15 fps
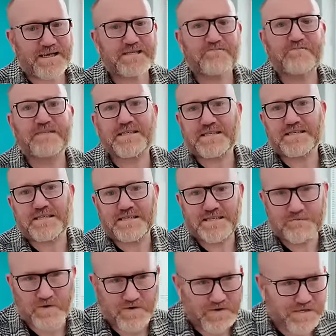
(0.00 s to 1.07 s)
It's resistant
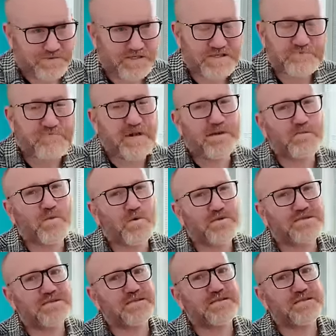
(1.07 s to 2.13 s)
to bolting, which is brilliant.
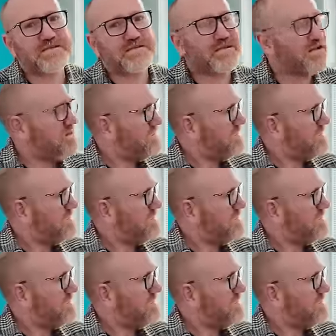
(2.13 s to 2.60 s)
Once the sun